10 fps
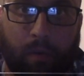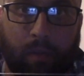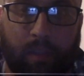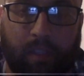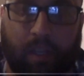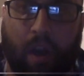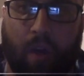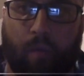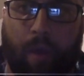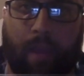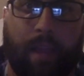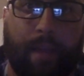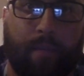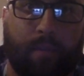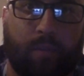Cigar Red
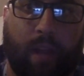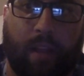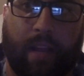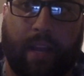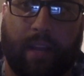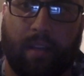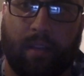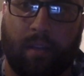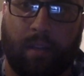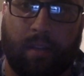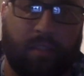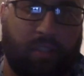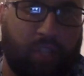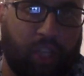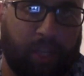Label is what I like. It's
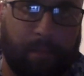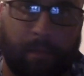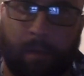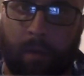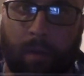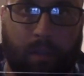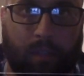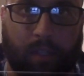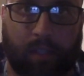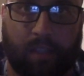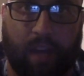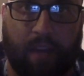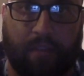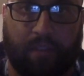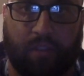cheap. It's good stuff.
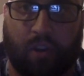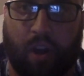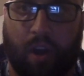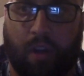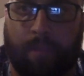It's strong.